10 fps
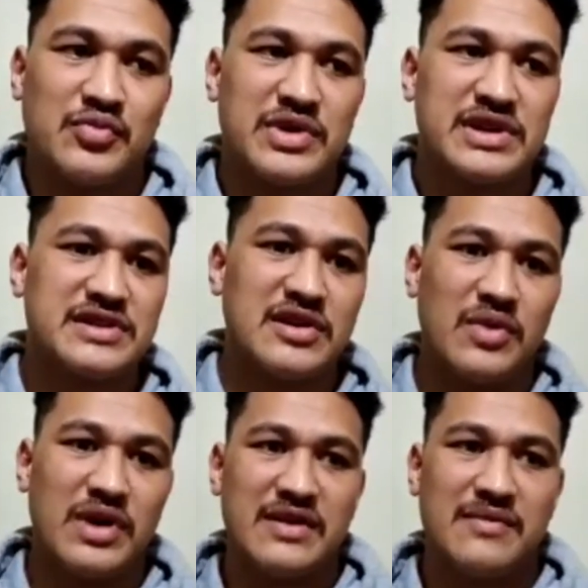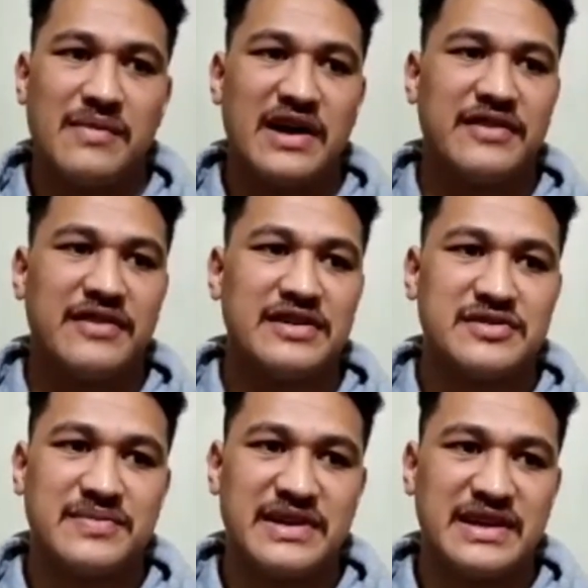we just don't want my fight to
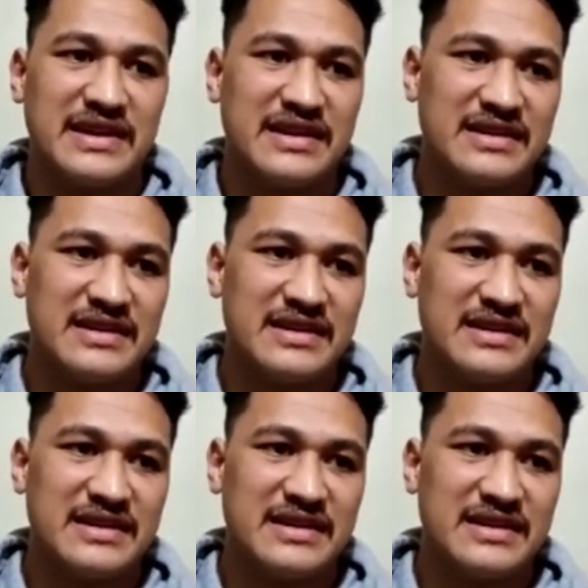be